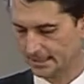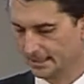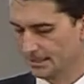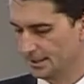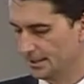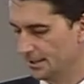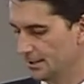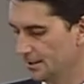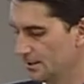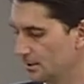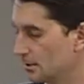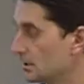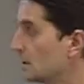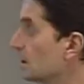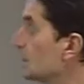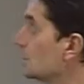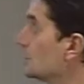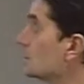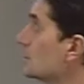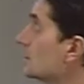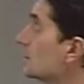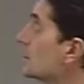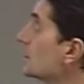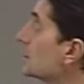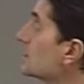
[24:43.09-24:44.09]
we will
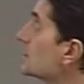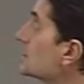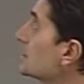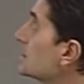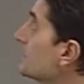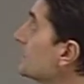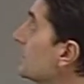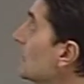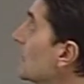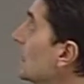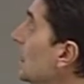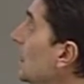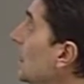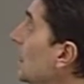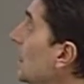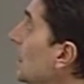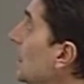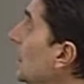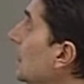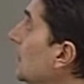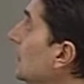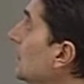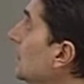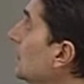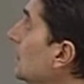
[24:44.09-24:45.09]
be
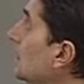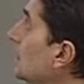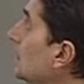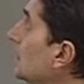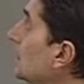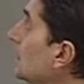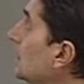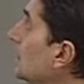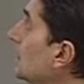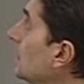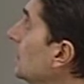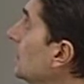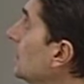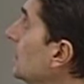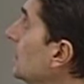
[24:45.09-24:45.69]
understood better and